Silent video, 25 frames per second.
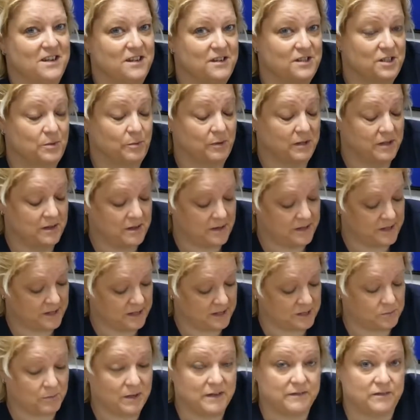One of the
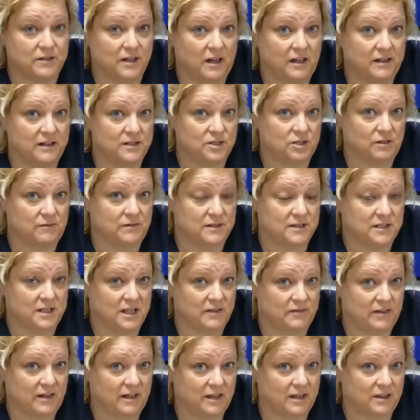things we've done is obviously a
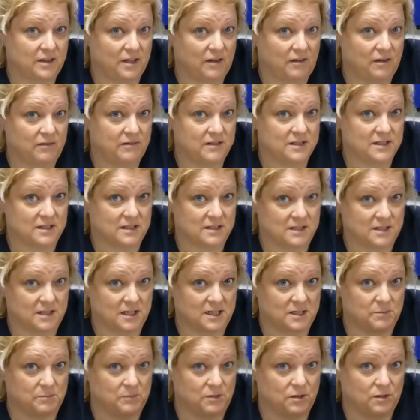very thorough risk
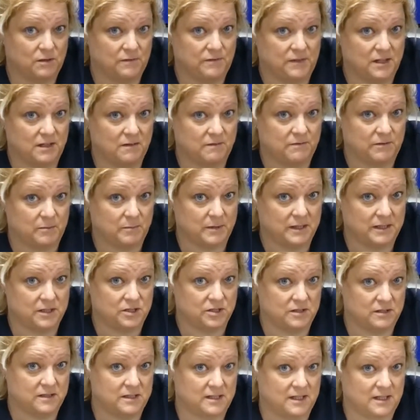assessment of the
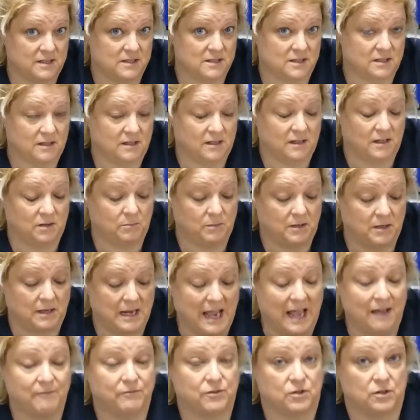information centre, and we
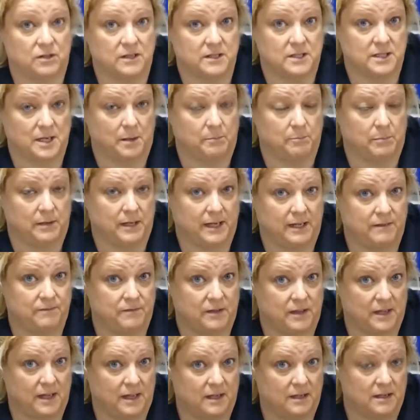have got a template for
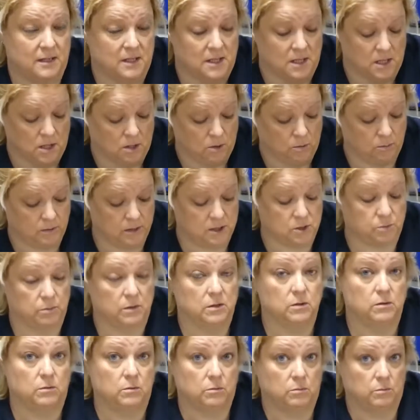that, which
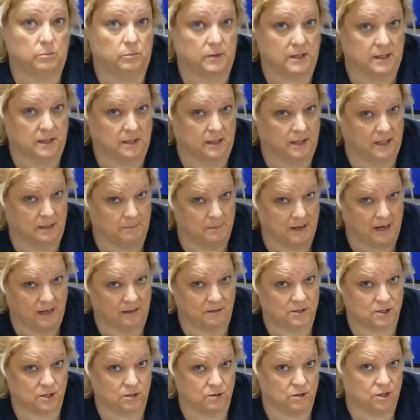we can email
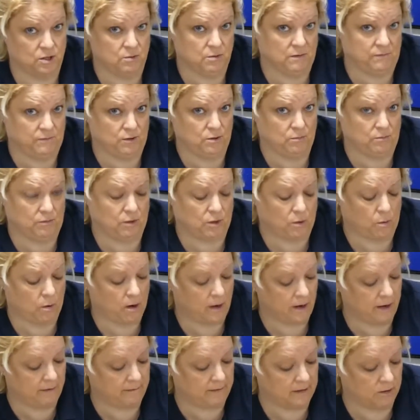to you if you
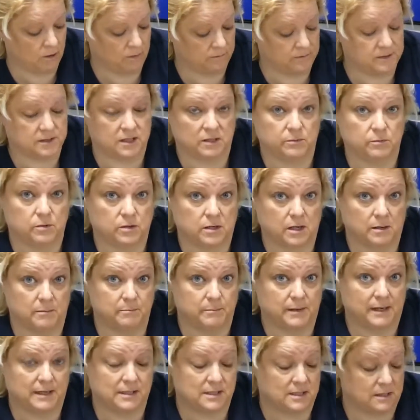require it. Obviously we'll come
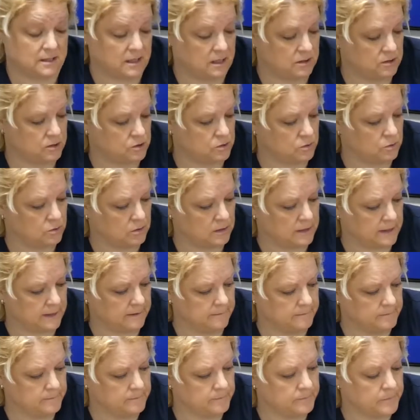back to that shortly.
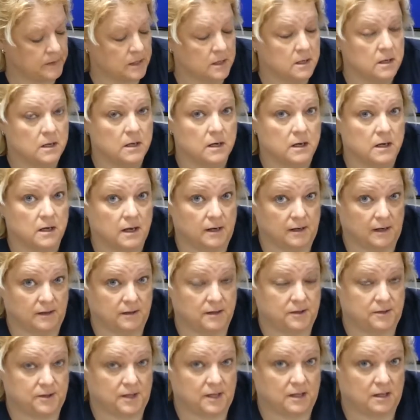Another
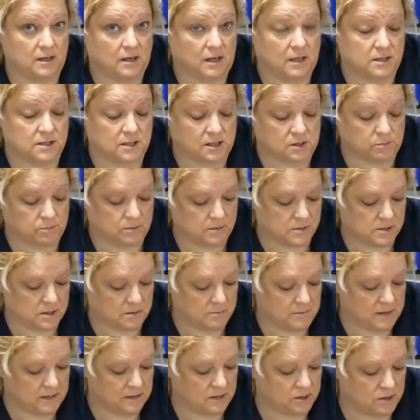thing that I just want to
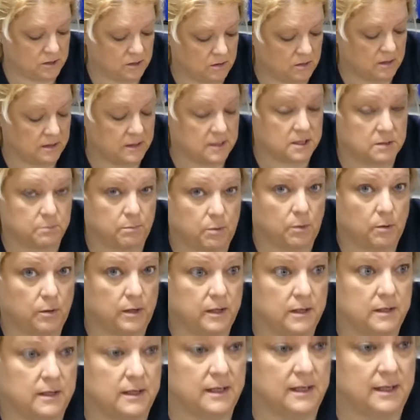mention at this
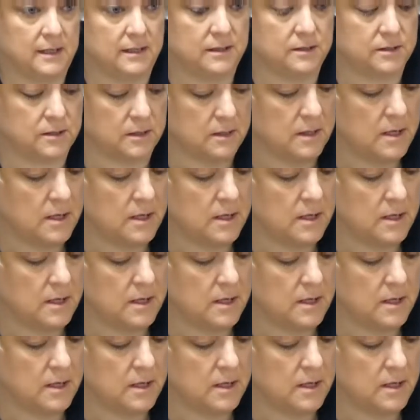point is